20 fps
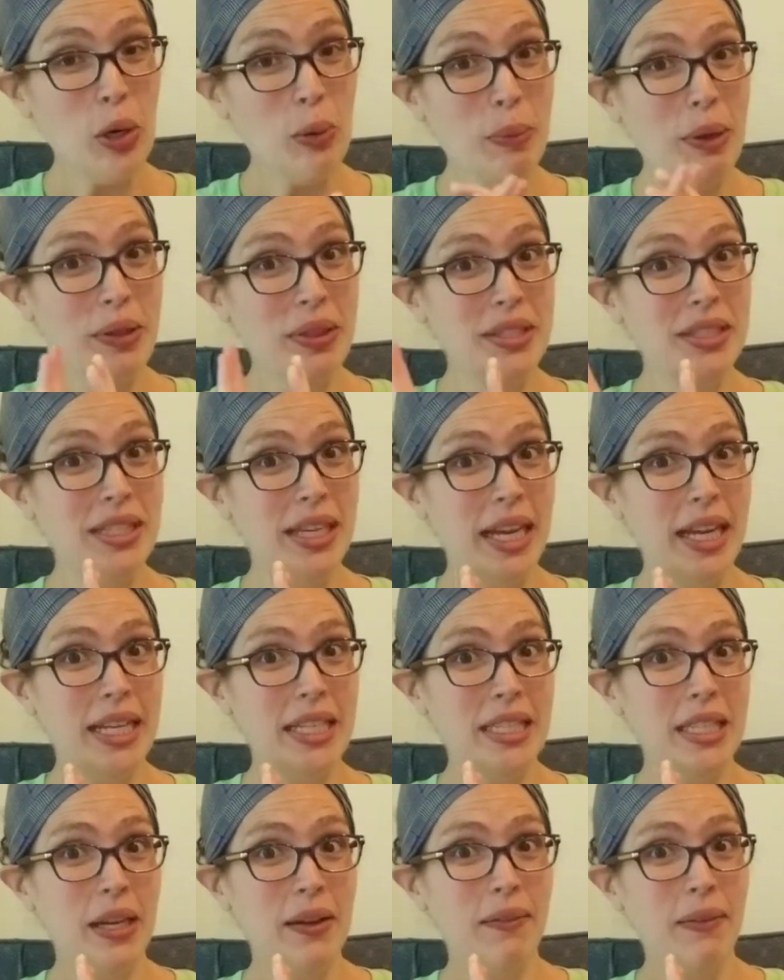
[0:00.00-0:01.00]
or about the
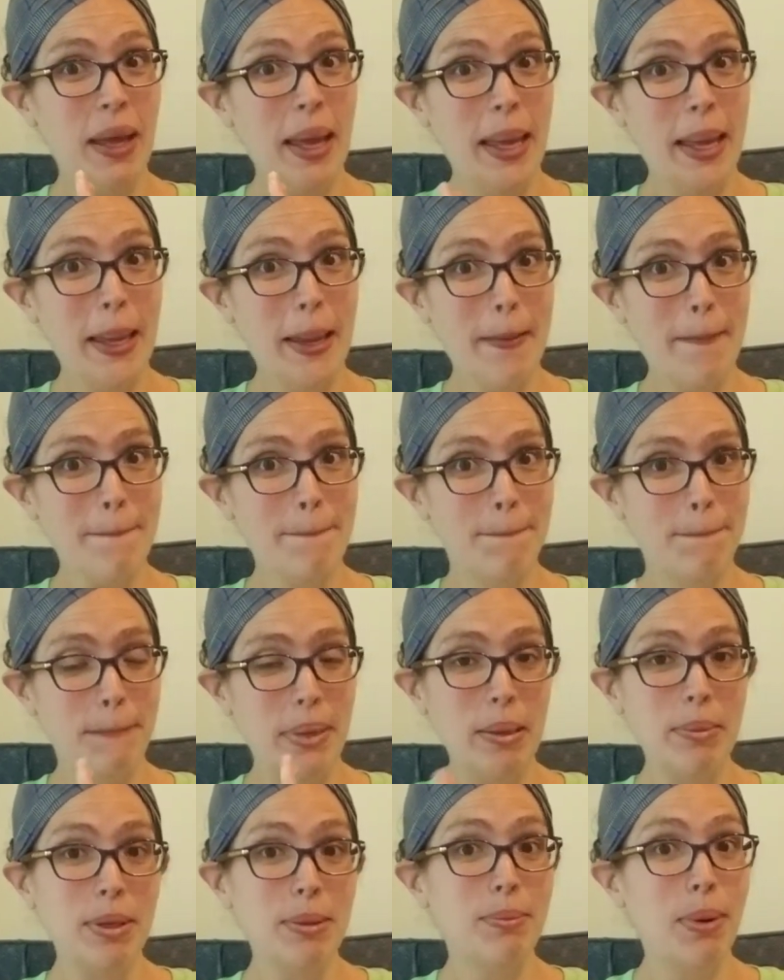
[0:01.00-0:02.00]
size of a
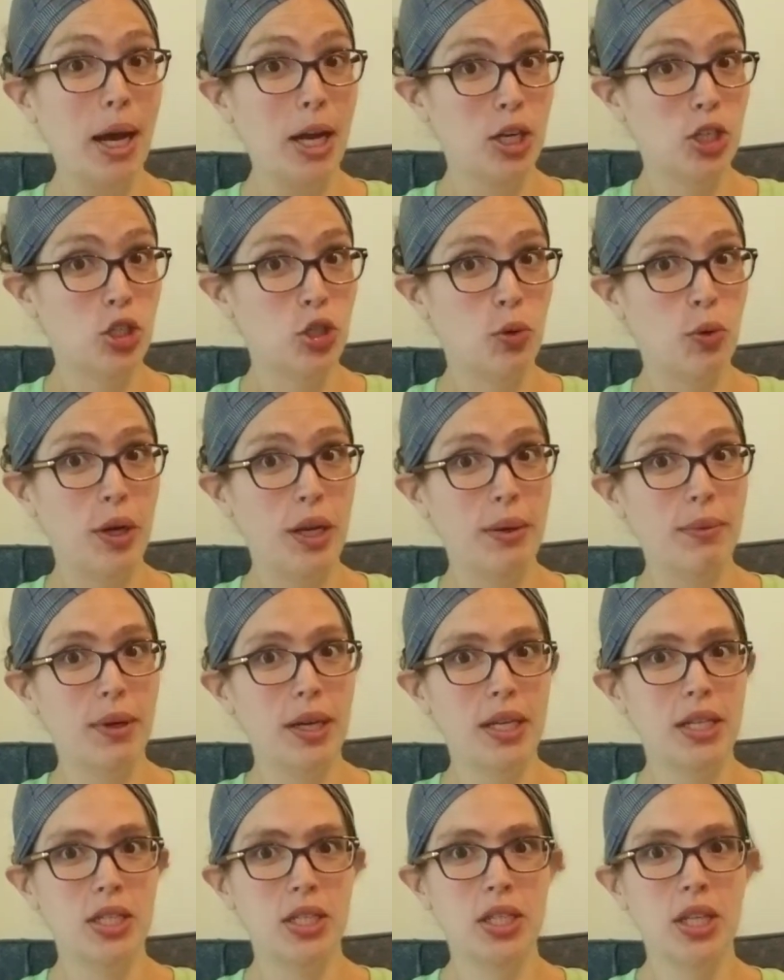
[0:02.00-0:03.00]
baby bok choy,
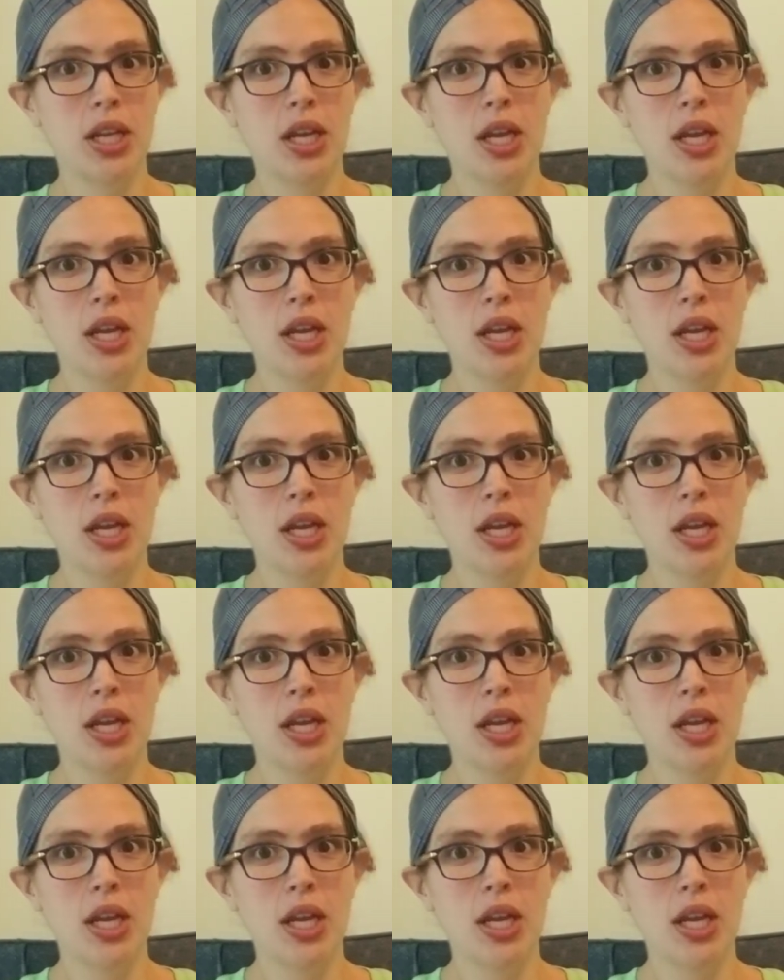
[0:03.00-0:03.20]
which